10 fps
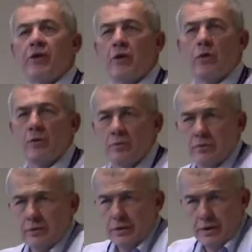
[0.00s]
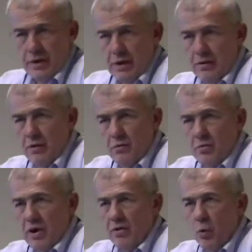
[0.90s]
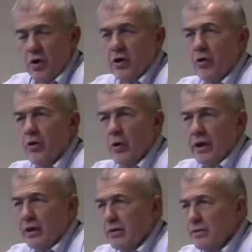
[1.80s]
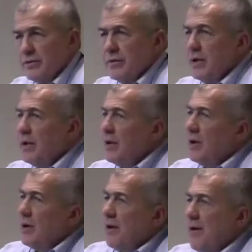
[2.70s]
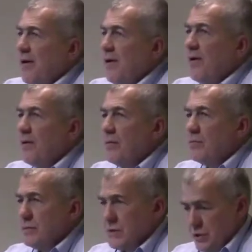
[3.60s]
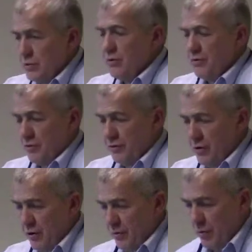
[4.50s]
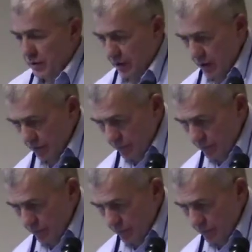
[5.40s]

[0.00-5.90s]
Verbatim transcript: to you in the, in the work you're doing? Students. Students, for sure, okay?